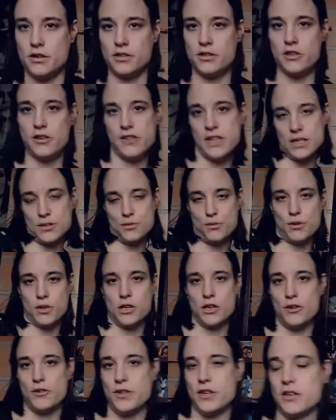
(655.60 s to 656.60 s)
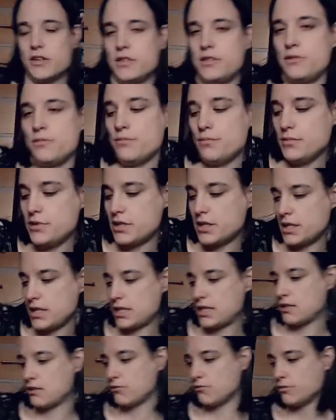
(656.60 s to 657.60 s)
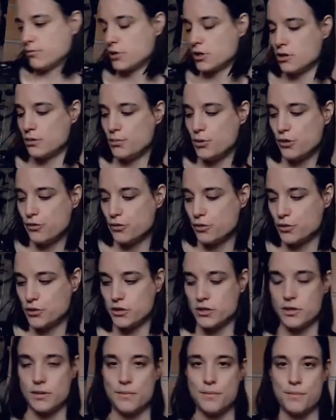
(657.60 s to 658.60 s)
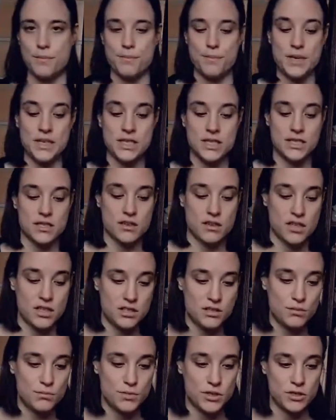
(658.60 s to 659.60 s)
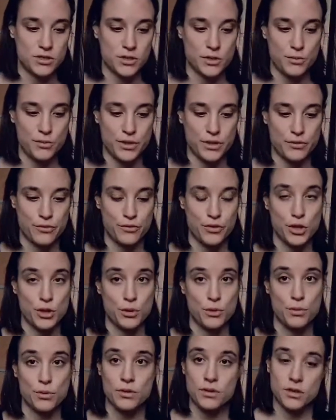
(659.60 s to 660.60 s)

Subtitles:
So that's all the clothing items, and now I'm going to move on to the misc items. There's only a few.